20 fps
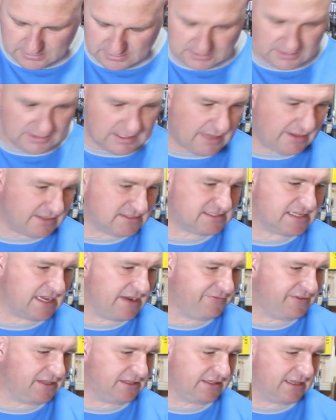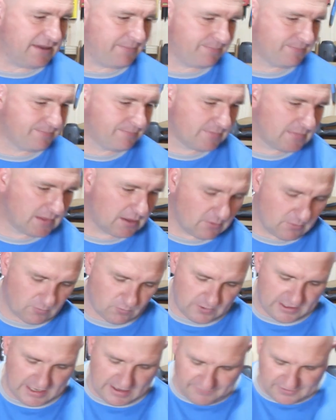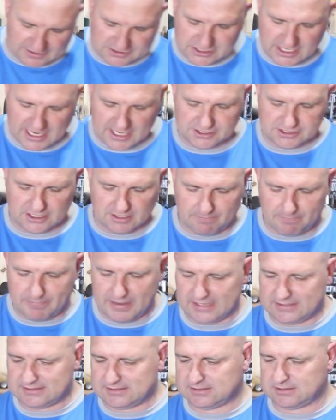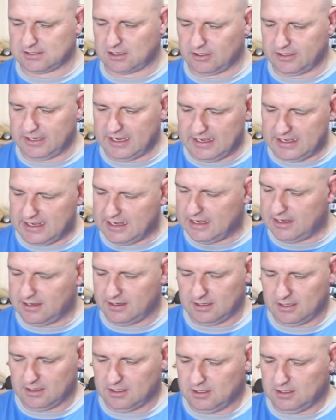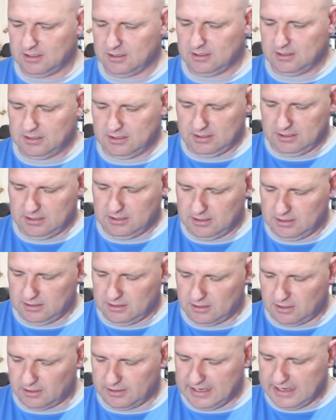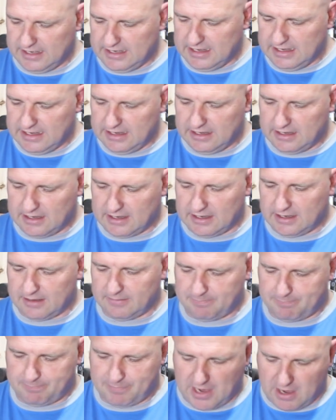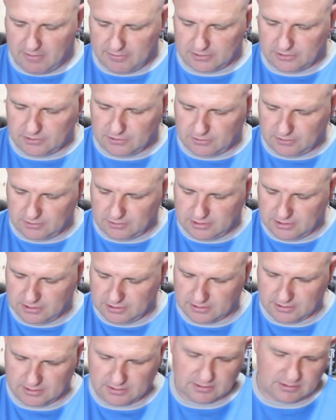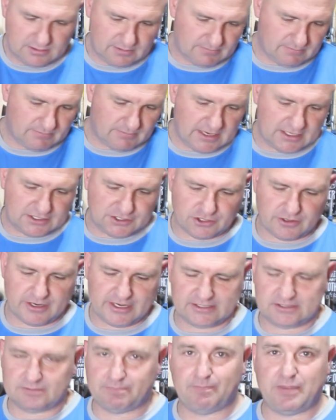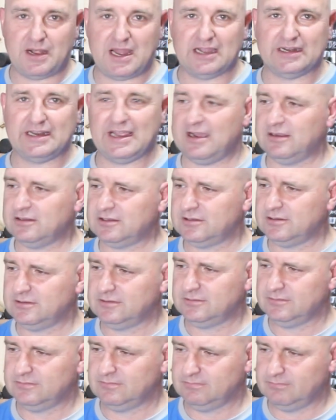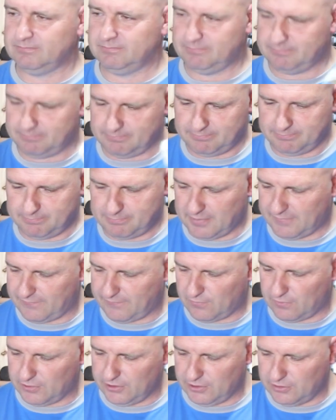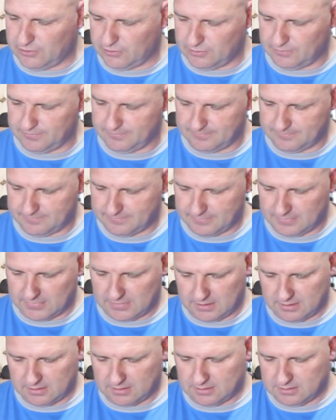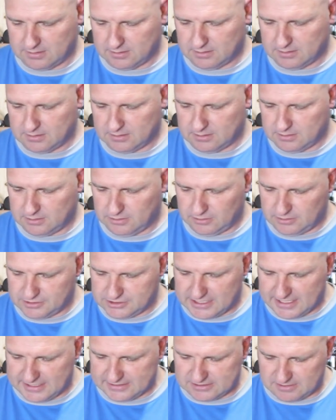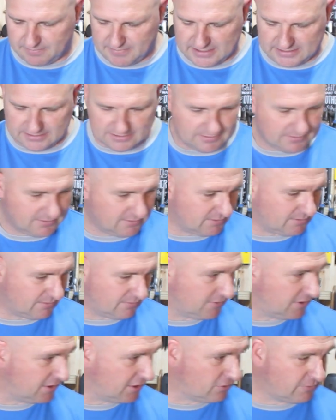Another safety tip, whenever changing bits on any power tool, make sure it's plugged out before you change the bit. I'm going to